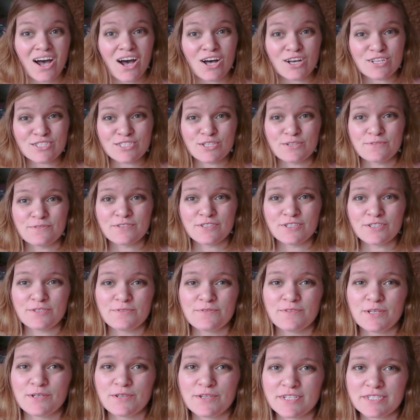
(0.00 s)
Also, for new
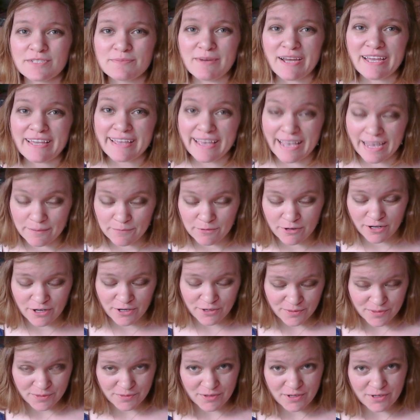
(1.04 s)
viewers, my camera
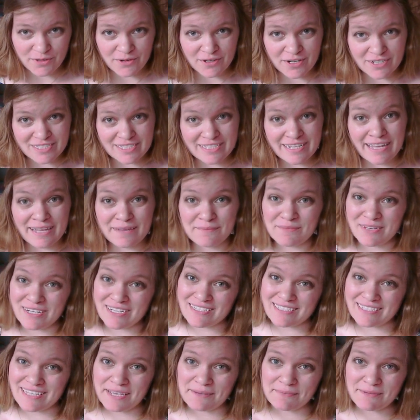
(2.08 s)
only records in 8-minute
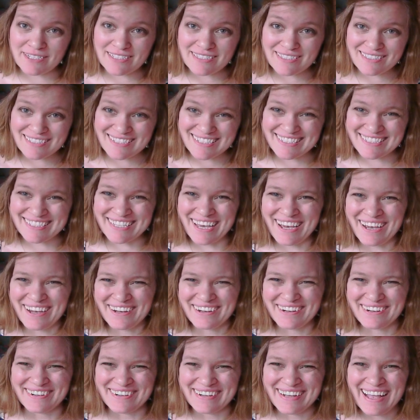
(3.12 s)
segments, so
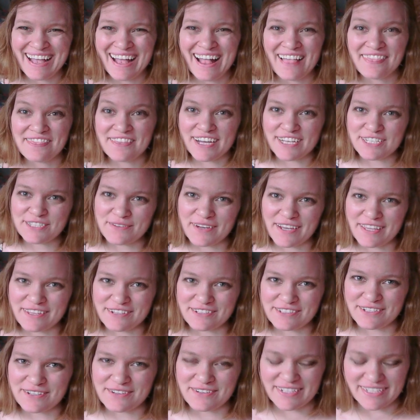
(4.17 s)
that's why
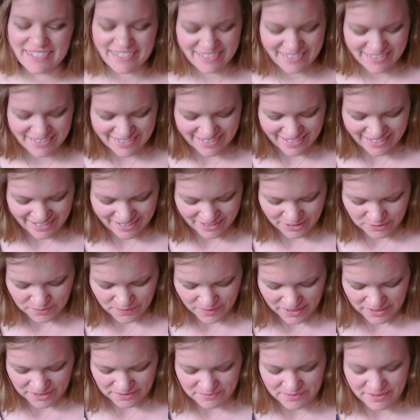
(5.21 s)
there's always
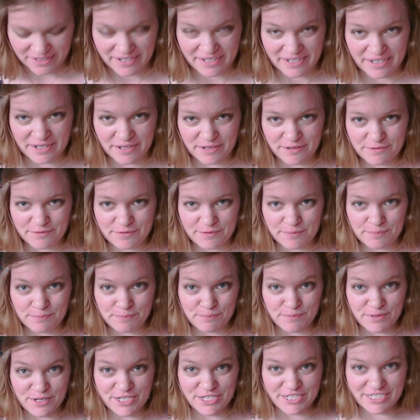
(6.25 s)
quite a bit of
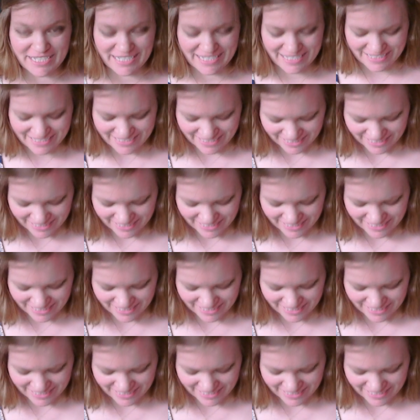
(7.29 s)
merging